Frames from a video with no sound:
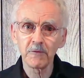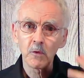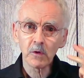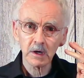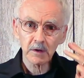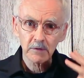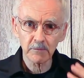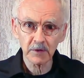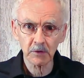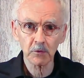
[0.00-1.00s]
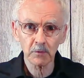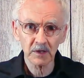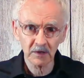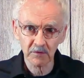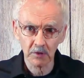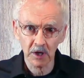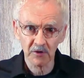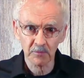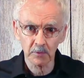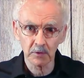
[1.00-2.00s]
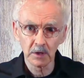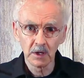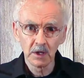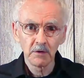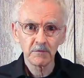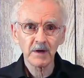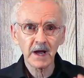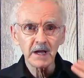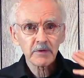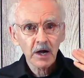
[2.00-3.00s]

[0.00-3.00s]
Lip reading: 4. The victorious gospel, 5.